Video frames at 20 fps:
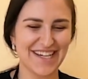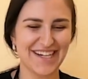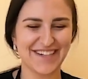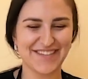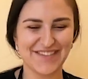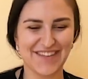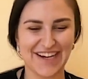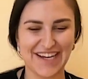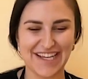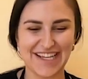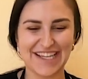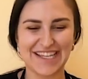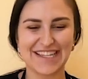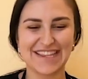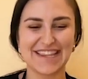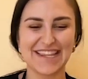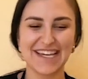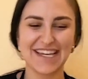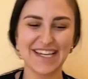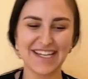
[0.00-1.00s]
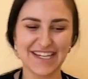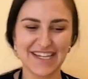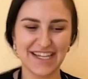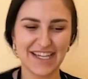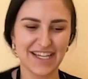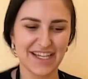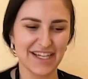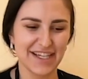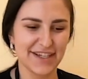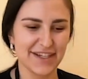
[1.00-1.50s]
Alright, and then
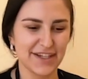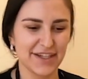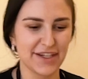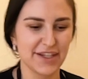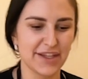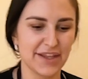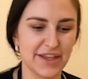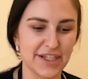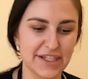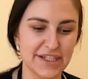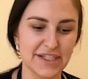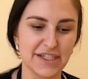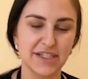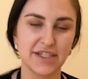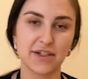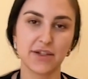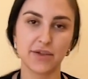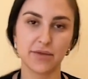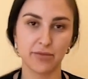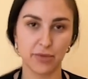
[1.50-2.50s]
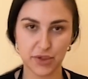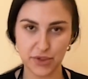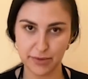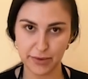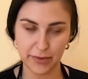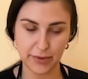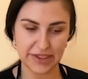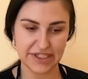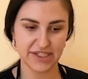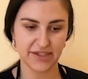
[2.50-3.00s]
there's multiple
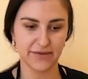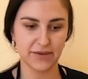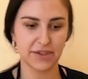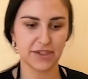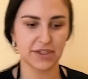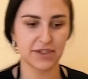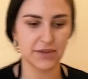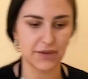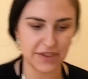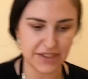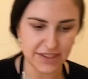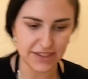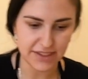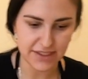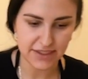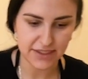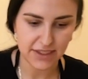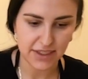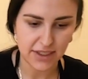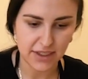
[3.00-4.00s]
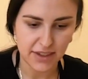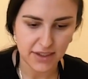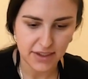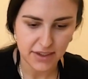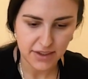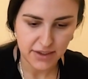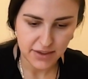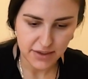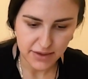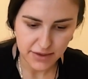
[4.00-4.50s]
ways that you can do this.
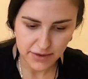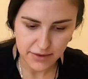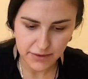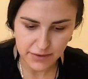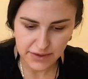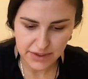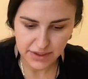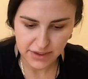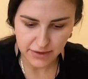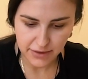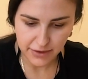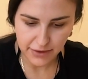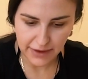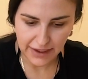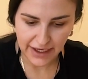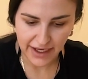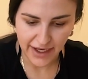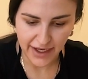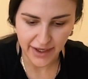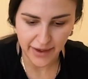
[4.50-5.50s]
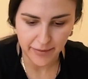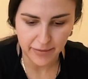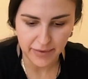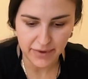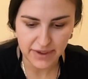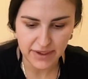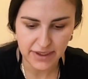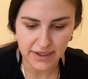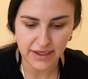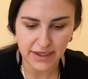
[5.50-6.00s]
You can grab
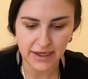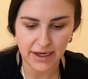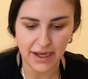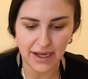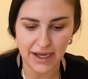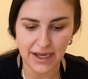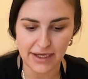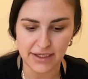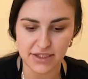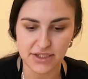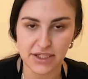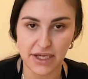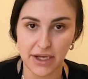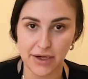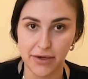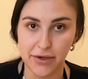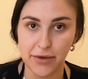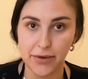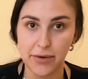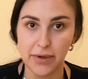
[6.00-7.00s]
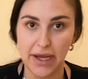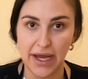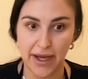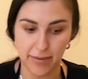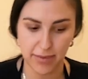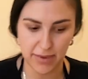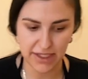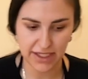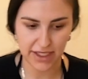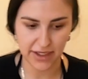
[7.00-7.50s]
an eyeshadow
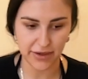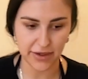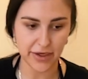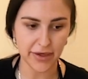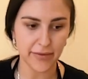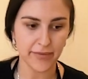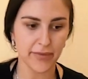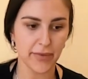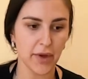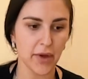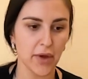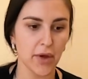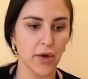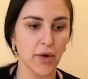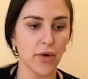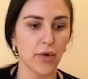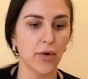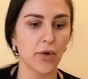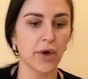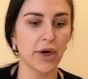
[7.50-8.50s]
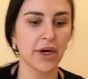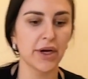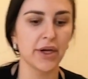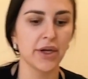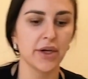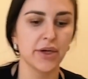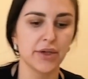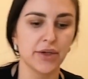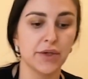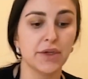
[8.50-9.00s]
applicator, or
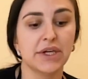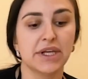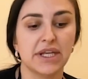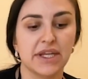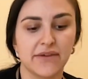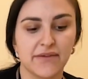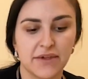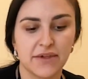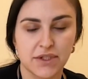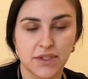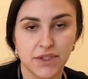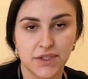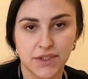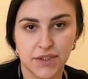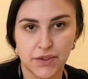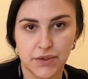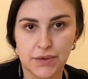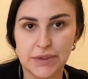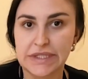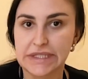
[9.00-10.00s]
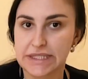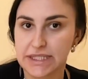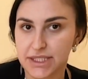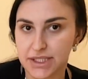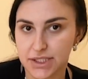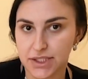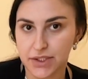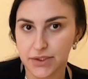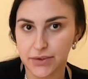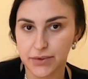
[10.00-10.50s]
you could even do a
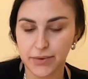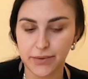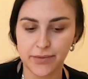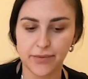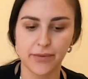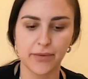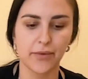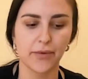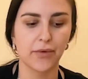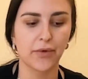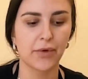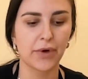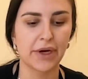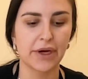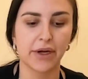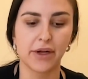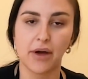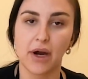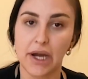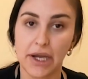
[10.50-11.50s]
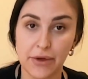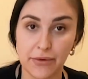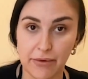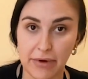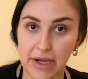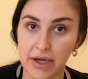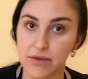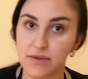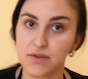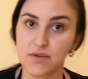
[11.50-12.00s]
tissue or cotton
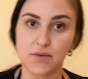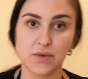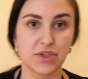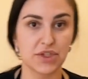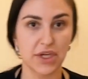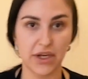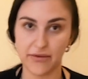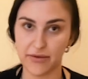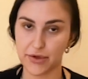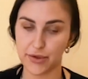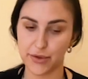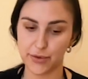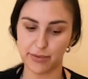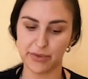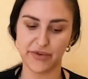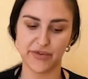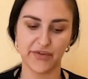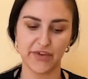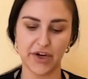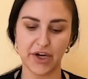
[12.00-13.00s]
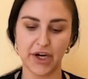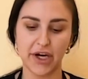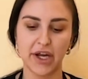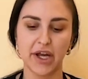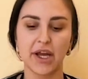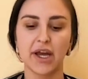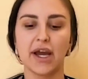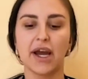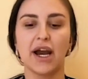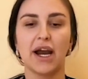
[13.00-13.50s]
rounds, whichever you prefer.
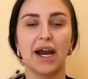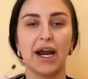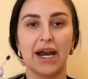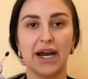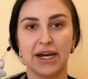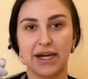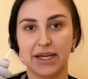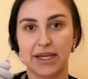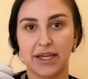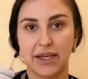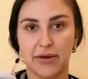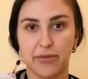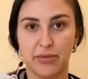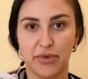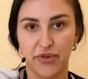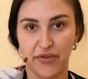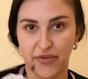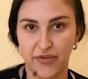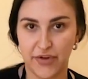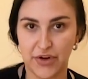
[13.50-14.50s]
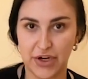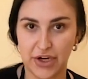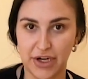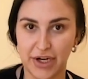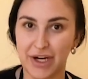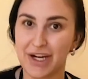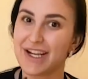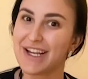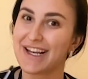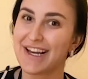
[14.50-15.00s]
I prefer
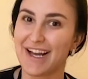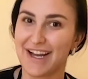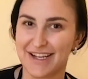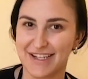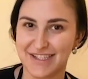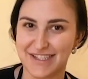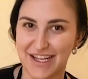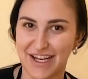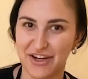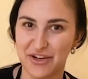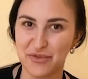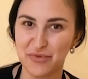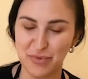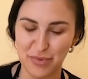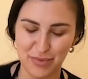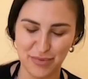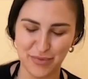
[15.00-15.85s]
an eyeshadow